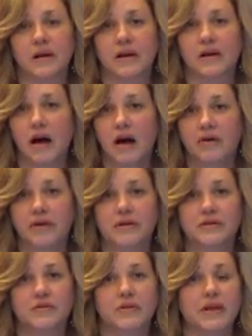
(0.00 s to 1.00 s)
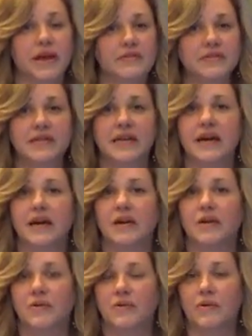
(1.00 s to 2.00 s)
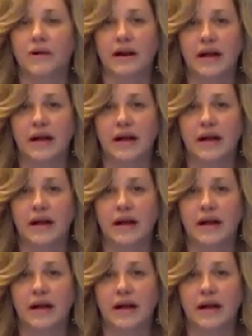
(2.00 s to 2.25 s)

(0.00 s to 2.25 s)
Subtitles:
Congress or the FDA or